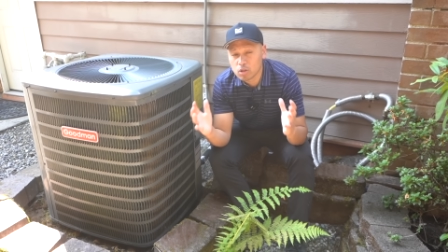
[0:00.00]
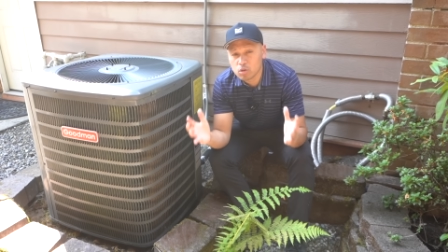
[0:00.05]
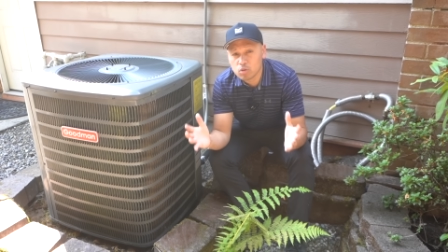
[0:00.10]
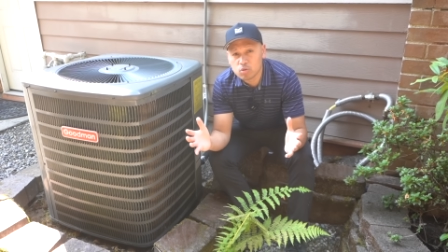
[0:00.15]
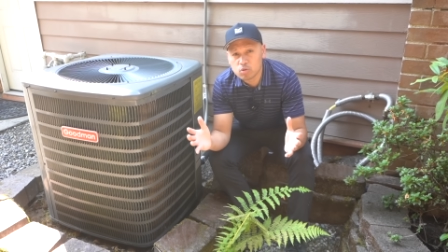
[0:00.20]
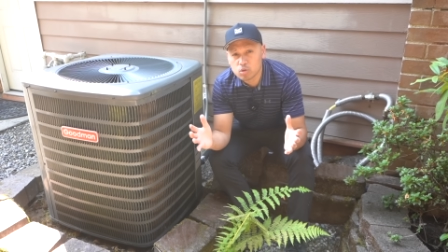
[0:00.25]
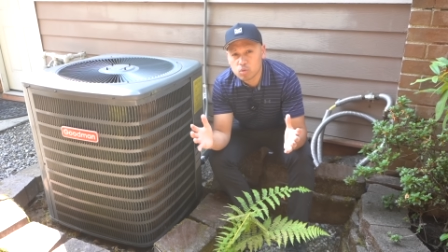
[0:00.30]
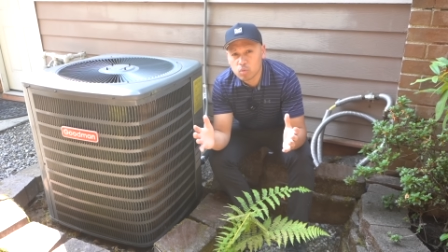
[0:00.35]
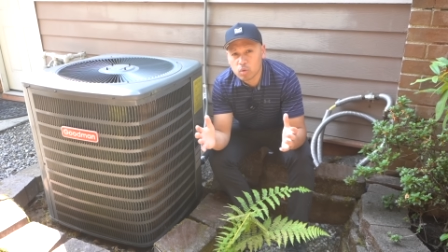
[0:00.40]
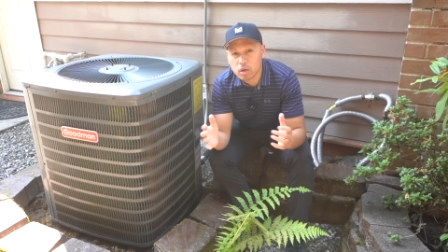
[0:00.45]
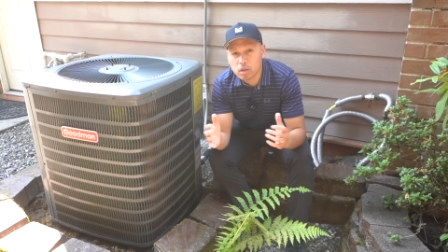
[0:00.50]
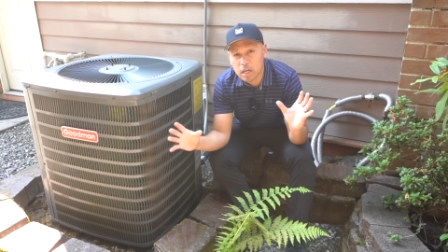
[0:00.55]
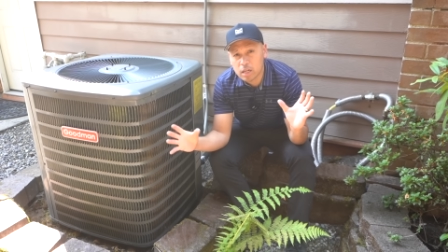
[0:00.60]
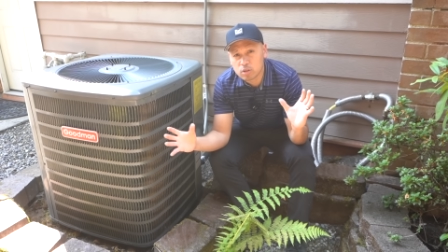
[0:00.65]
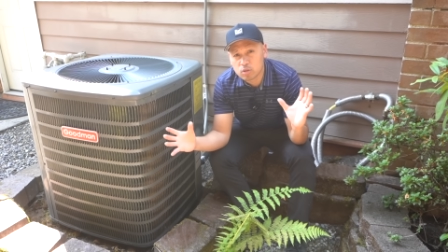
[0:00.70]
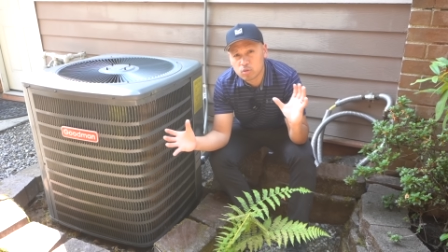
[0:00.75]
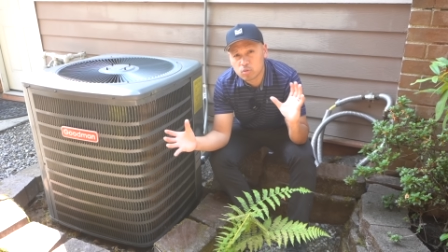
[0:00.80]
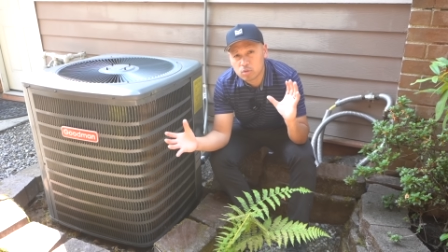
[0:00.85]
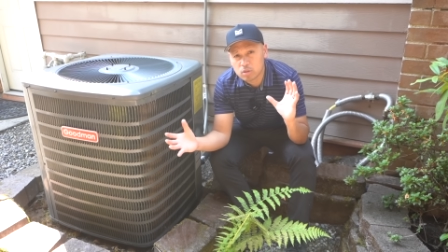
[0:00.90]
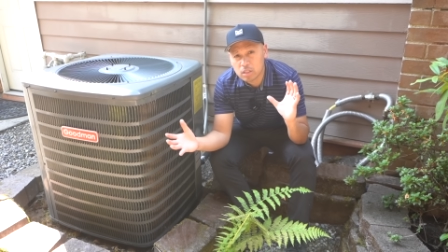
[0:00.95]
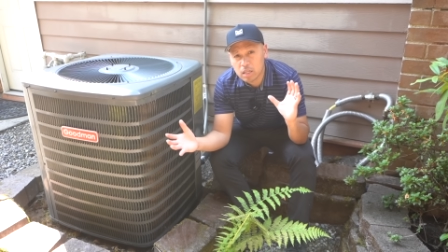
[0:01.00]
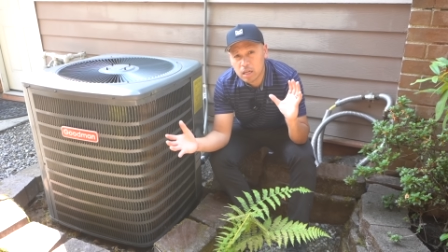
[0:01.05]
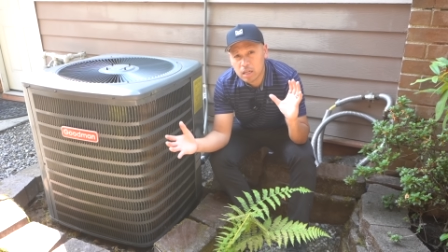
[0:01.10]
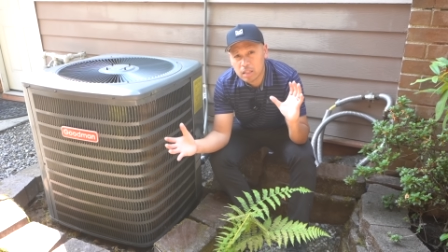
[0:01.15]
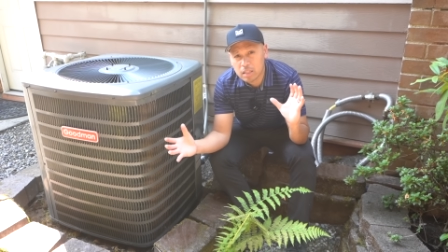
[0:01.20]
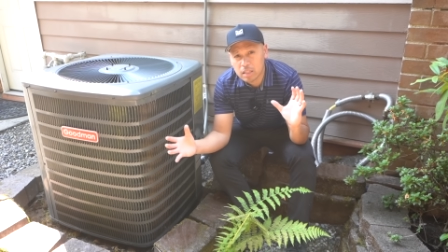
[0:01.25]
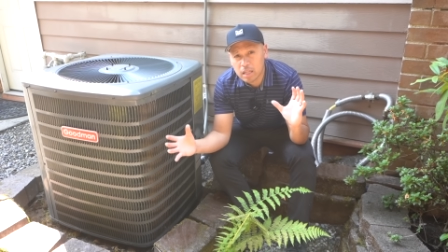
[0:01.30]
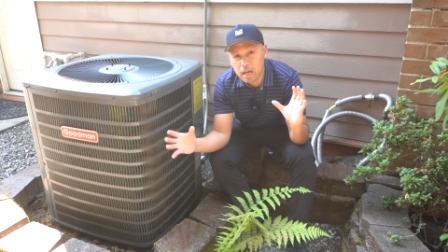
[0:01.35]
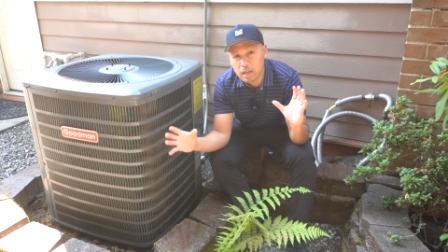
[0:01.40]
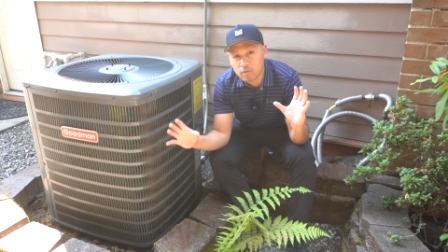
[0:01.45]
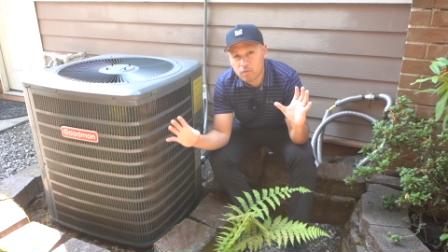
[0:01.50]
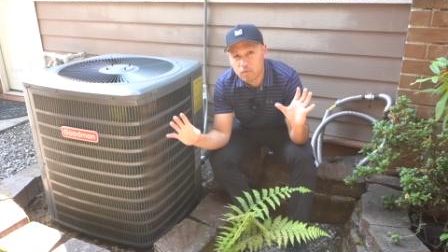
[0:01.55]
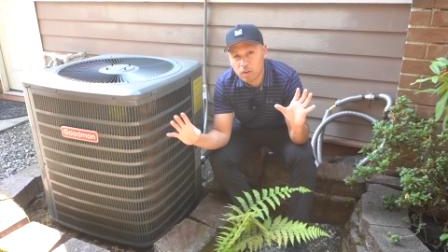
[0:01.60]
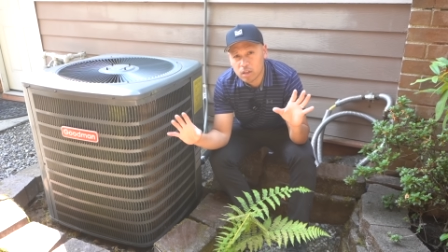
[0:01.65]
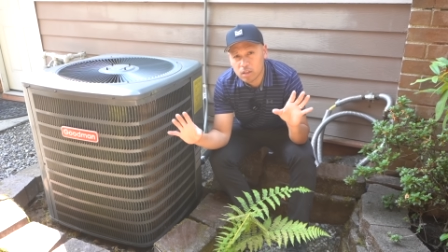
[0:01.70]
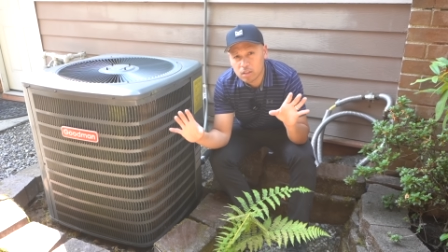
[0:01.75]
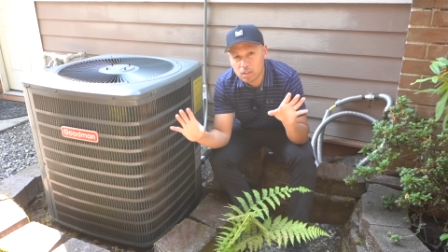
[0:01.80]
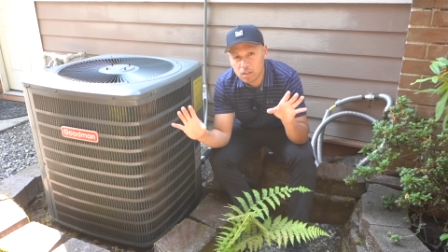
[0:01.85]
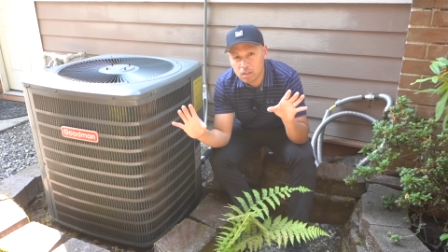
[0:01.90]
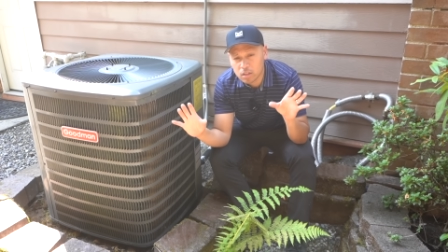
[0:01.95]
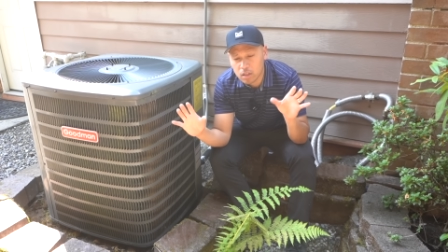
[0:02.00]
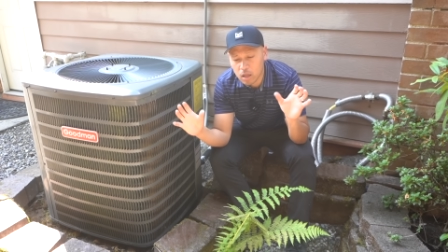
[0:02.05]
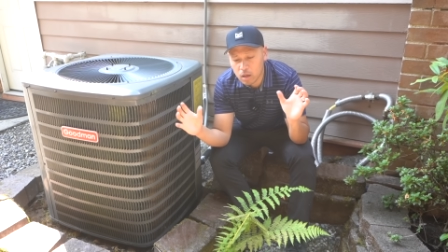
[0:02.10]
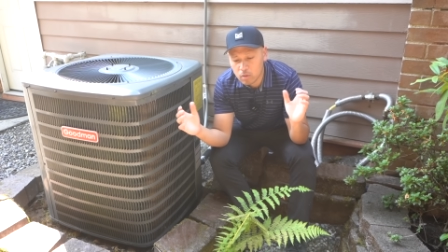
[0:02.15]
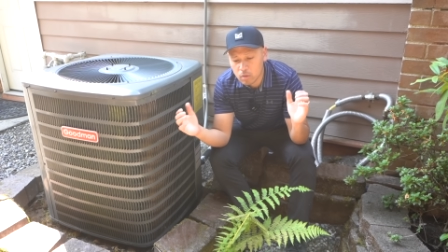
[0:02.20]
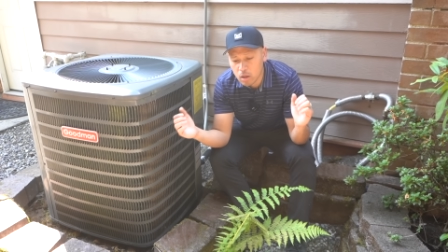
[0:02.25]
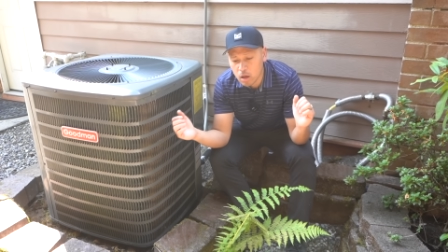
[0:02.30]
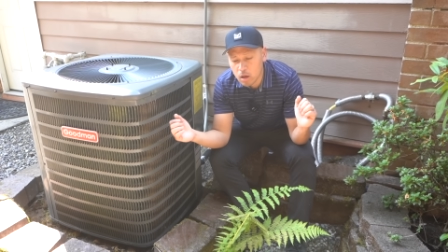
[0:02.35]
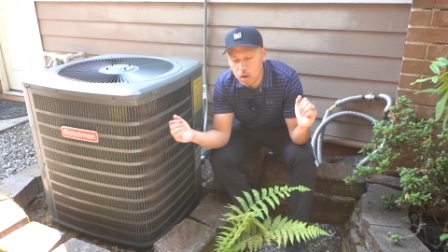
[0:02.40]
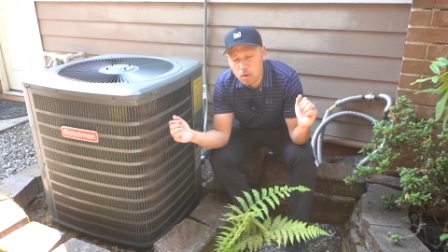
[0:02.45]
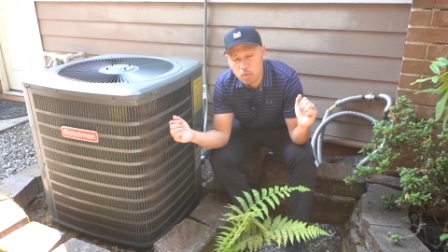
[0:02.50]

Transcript: huge one. I had to take that vent duct and